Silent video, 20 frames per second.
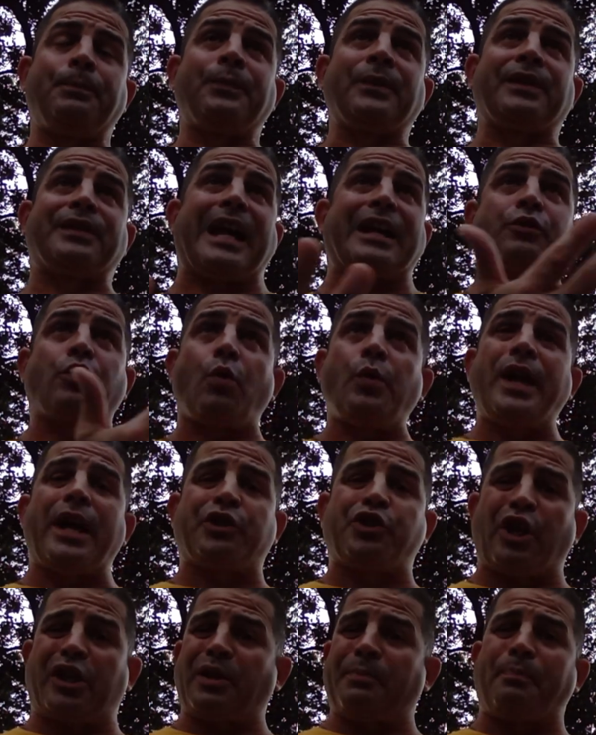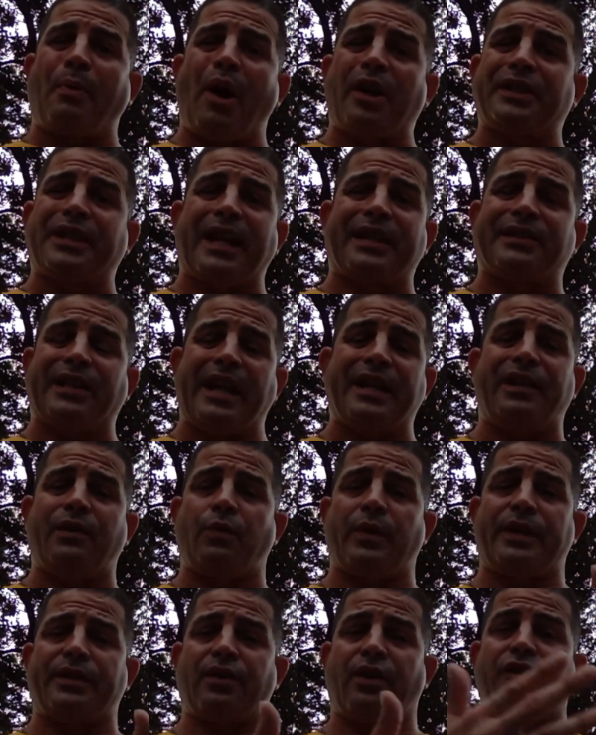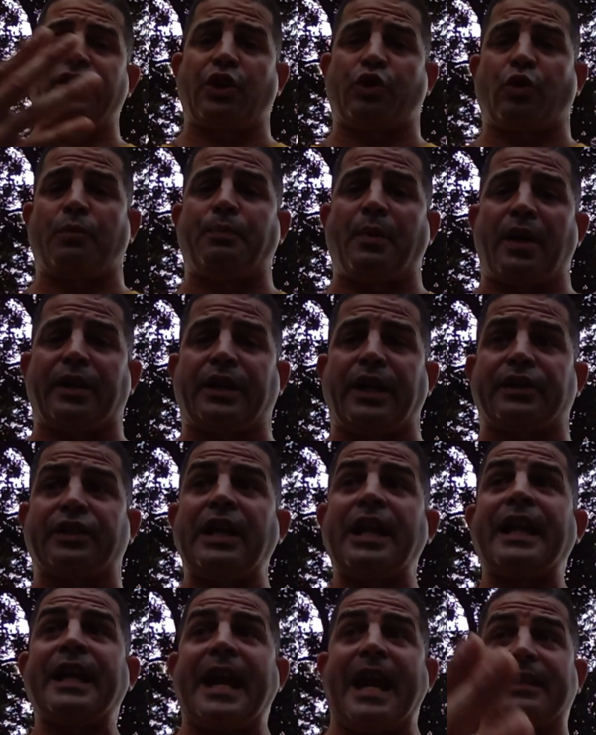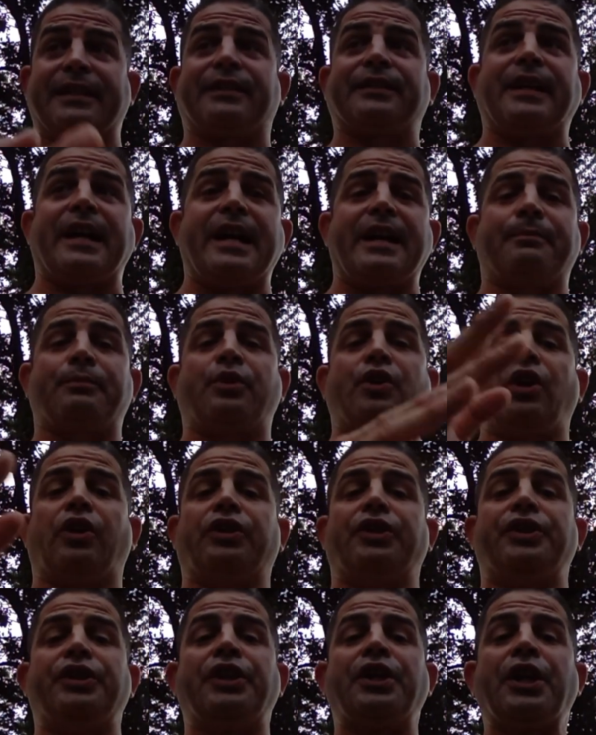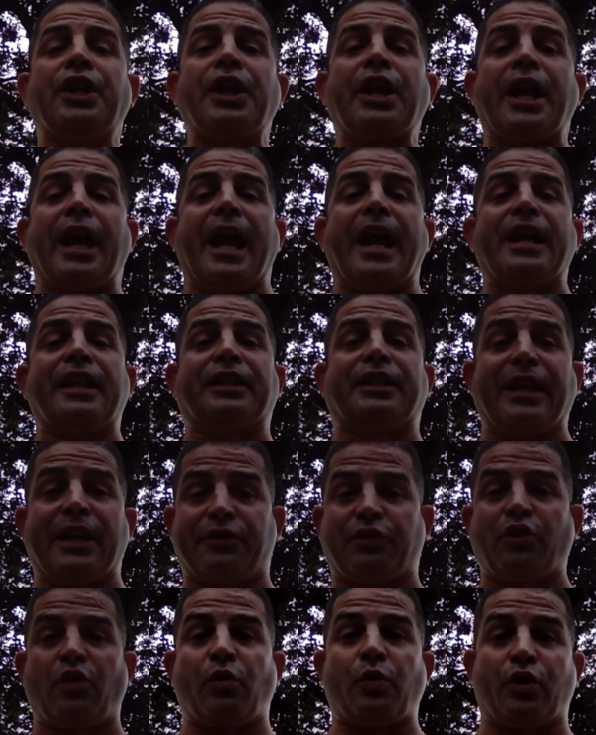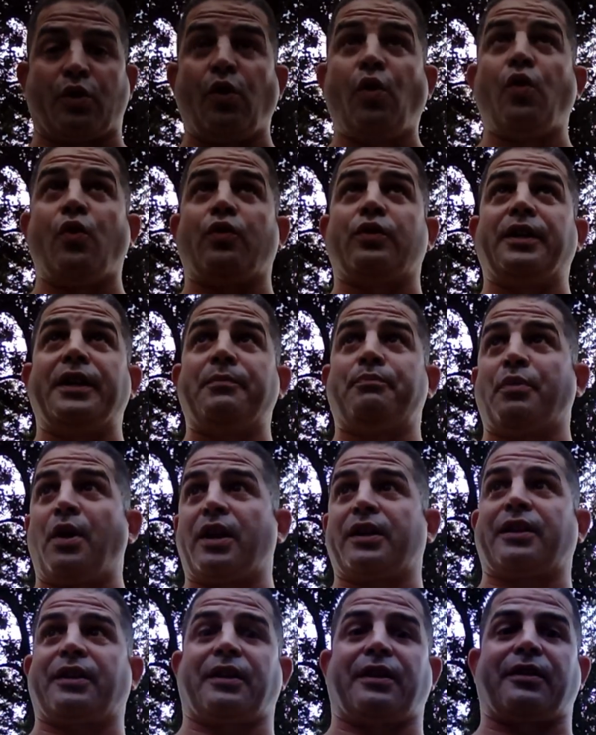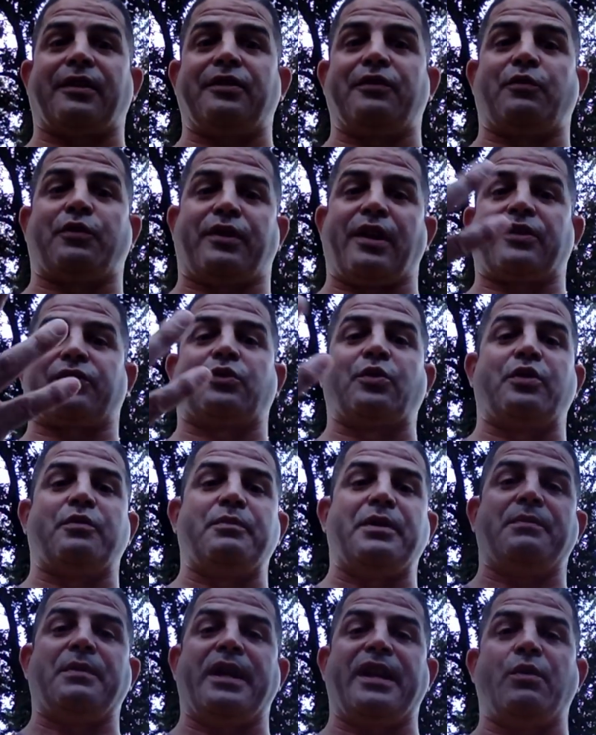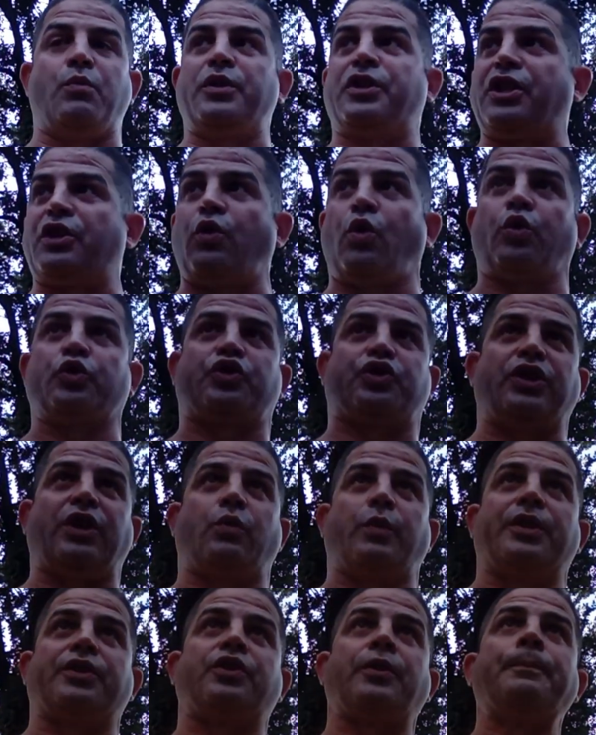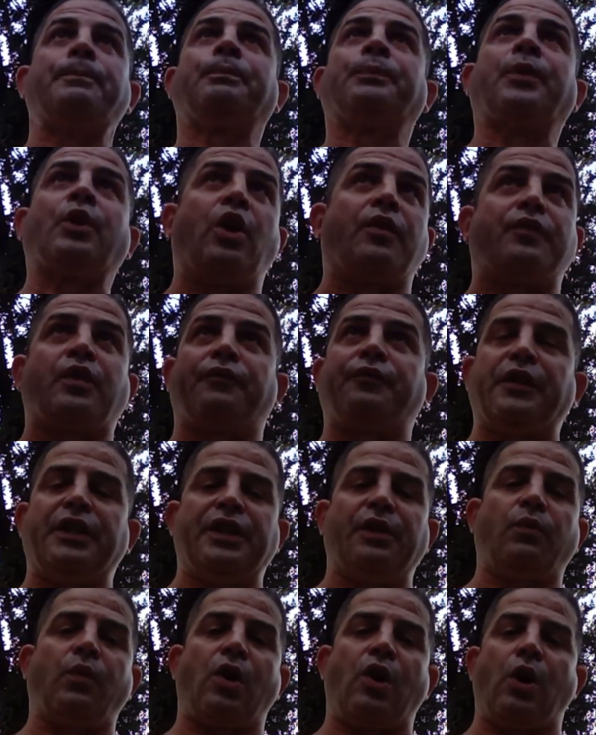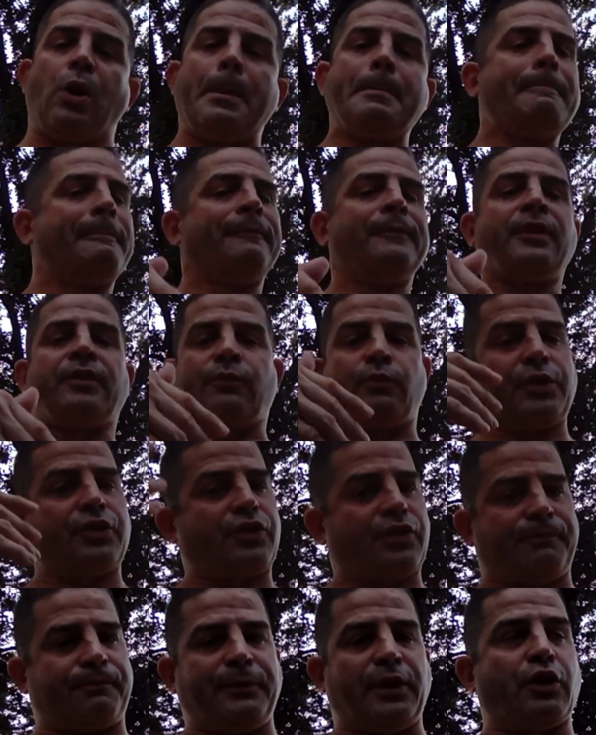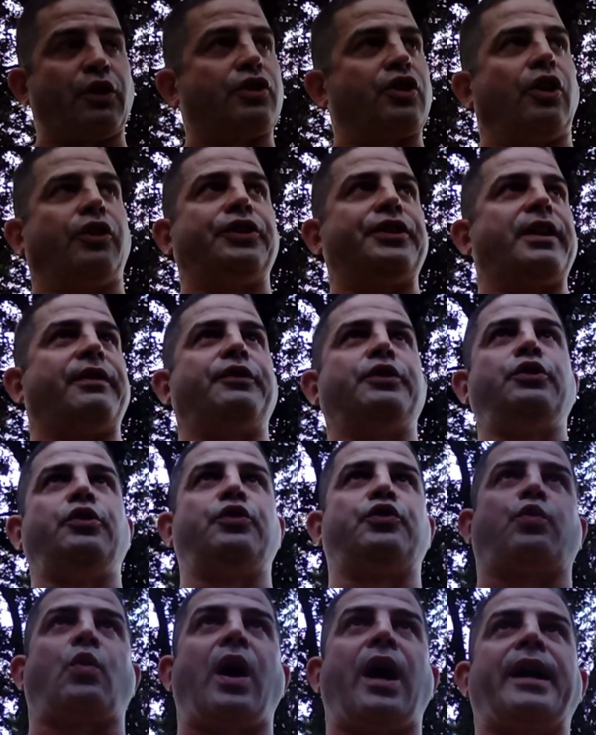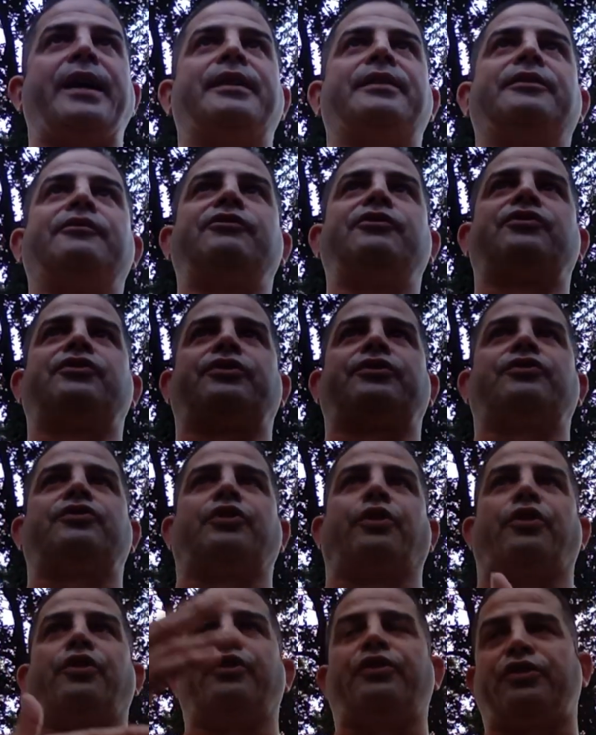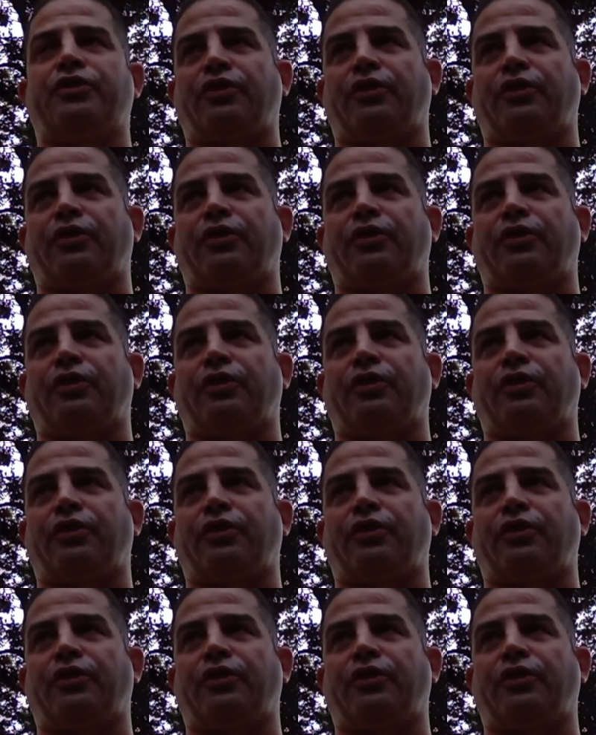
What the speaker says: that's where we had shot the podcast anyway, the initial podcast. At the time, Cullan and Kesto were cool. He brought Kesto to meet me. We did the whole sequence of graffiti wall, which, you know, Cullan never used. Why? To hurt